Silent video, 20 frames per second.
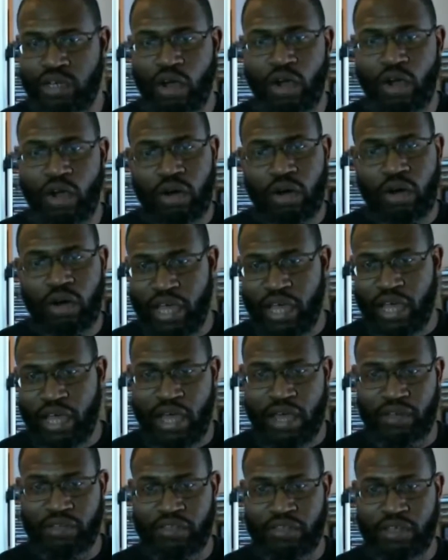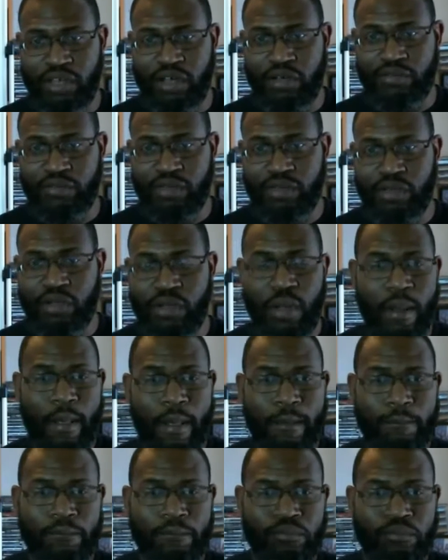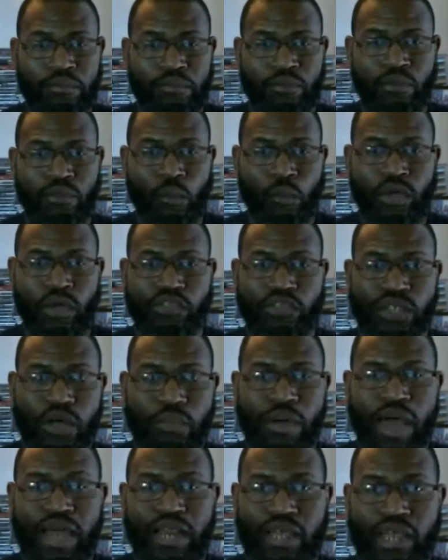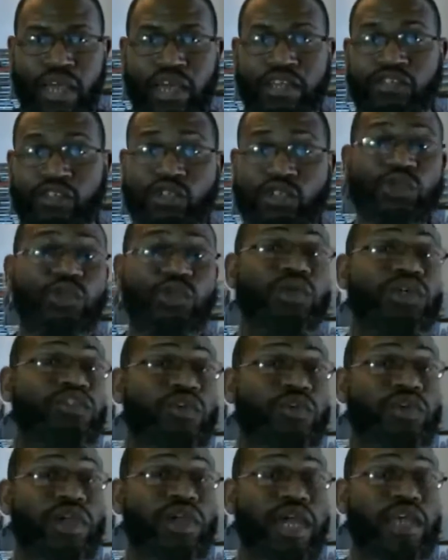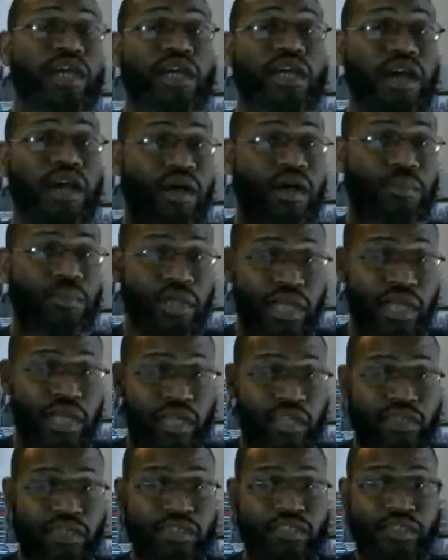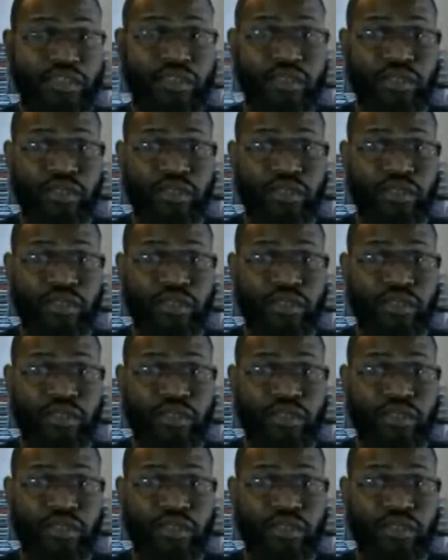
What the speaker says: all that kind of stuff. What somebody has to do is create a complex